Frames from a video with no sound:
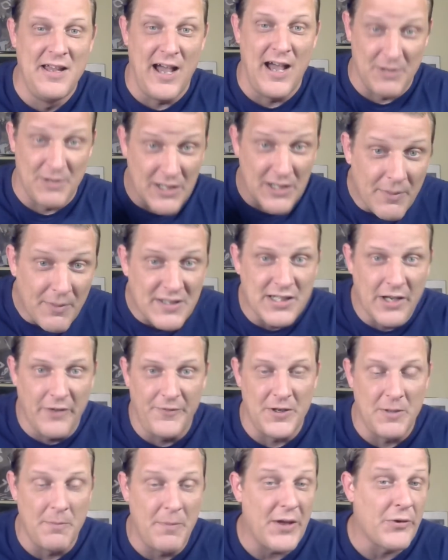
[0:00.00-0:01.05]
I'm going to get myself
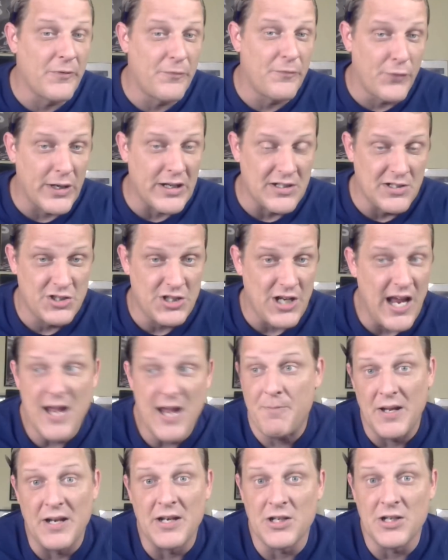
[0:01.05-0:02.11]
into better freaking
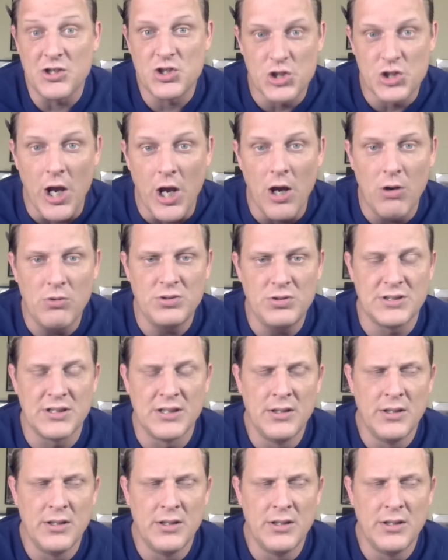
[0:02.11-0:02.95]
shape, and it shows.